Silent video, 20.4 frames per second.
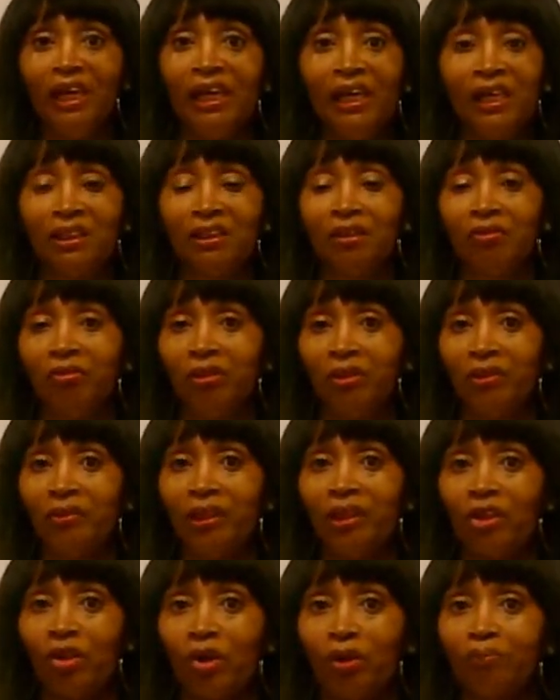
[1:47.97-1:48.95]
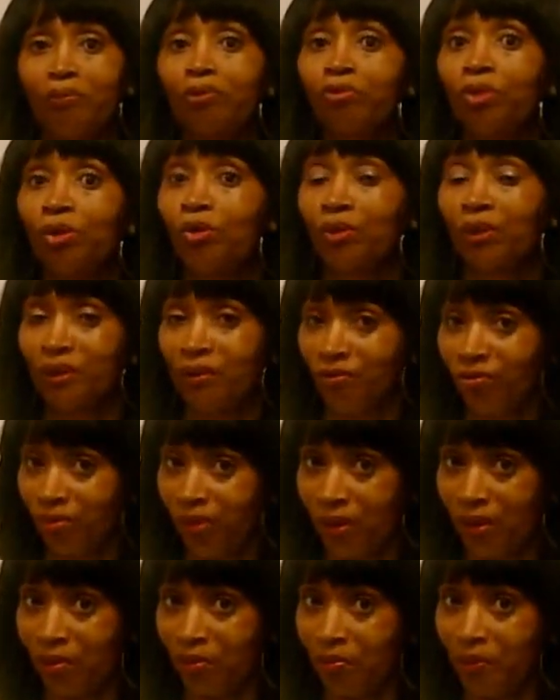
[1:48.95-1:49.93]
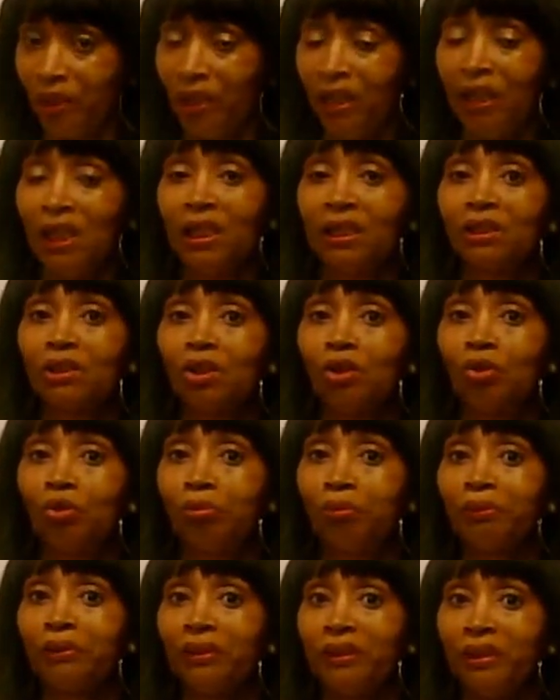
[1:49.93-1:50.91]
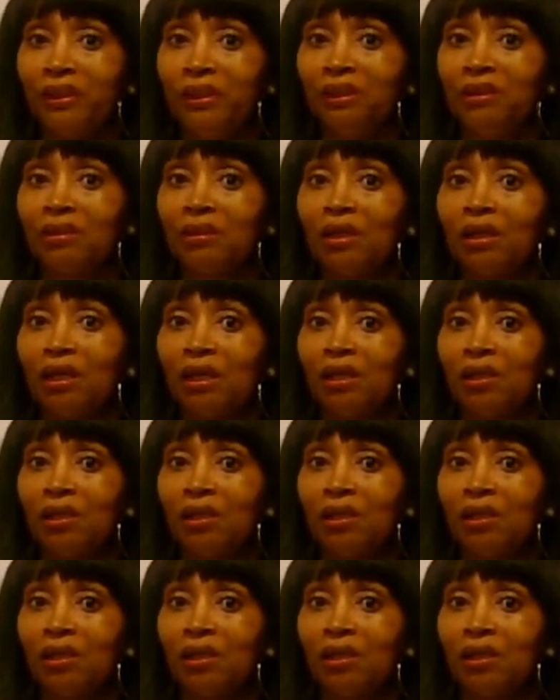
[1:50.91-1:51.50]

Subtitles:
It's a very thought-provoking film. So please,